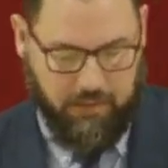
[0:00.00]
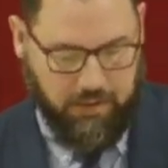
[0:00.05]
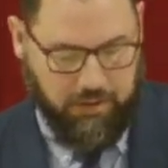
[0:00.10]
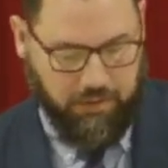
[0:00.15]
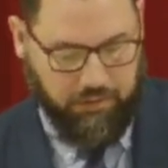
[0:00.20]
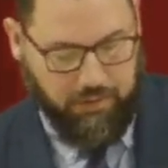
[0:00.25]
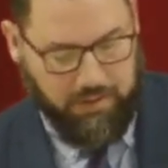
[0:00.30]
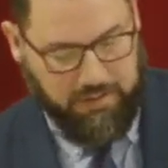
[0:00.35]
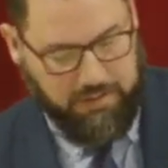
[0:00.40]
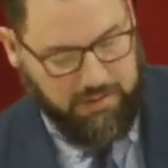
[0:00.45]

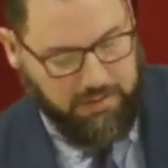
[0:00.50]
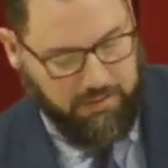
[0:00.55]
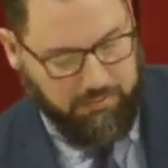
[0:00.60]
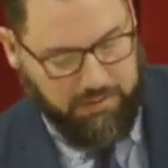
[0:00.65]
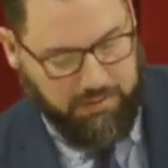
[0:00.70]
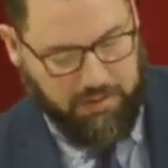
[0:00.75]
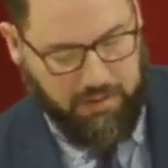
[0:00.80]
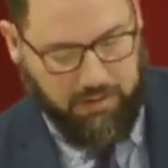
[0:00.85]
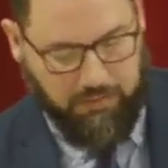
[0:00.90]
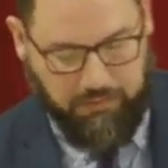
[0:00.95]
Dressing
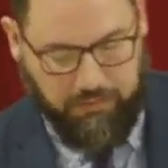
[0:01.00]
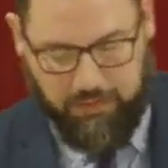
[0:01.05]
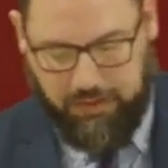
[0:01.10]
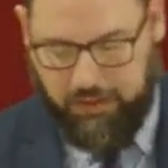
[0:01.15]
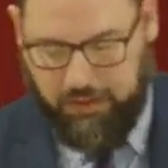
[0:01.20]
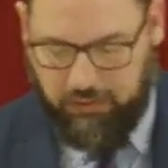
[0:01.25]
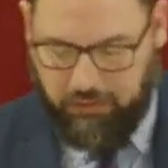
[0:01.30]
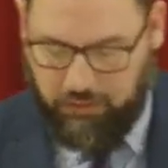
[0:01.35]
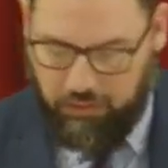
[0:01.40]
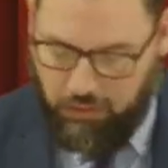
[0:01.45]
himself
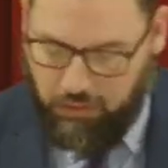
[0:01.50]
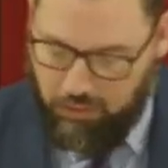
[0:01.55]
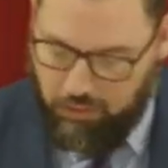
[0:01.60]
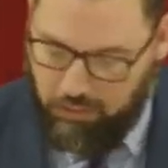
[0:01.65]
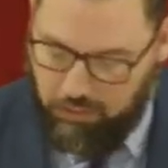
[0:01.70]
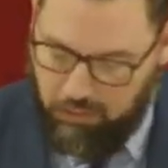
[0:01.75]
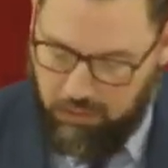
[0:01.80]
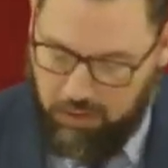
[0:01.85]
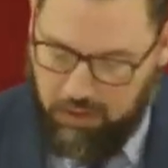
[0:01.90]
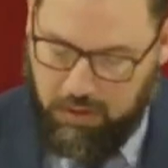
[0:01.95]
like a
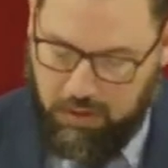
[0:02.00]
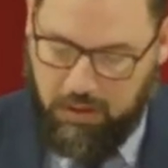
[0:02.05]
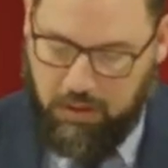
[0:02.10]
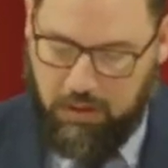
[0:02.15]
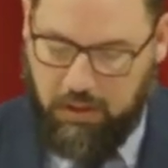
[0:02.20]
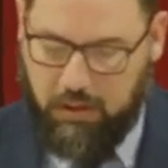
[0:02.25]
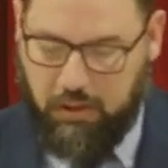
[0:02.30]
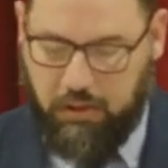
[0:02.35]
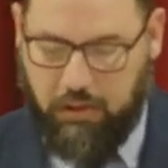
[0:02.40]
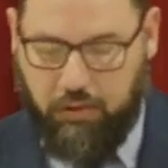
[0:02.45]
low,
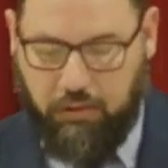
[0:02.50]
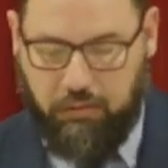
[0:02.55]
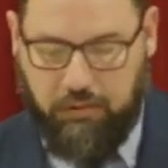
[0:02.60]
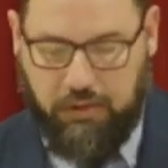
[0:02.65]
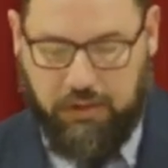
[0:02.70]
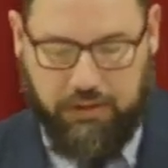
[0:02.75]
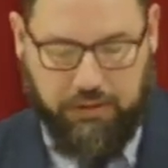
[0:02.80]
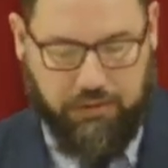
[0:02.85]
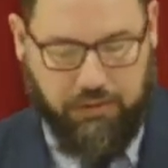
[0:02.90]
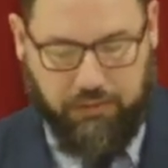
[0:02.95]
a
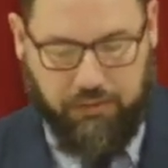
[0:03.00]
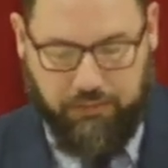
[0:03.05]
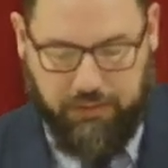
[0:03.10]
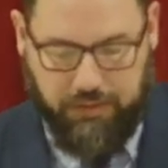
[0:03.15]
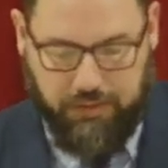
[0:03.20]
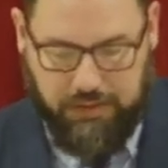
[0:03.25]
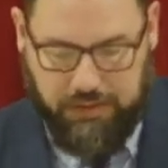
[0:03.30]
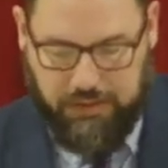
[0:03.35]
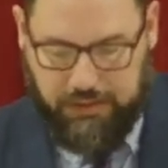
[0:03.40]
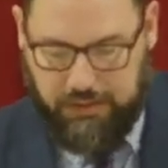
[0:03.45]
lowly
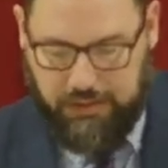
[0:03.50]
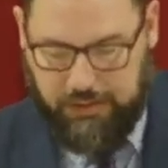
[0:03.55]
servant.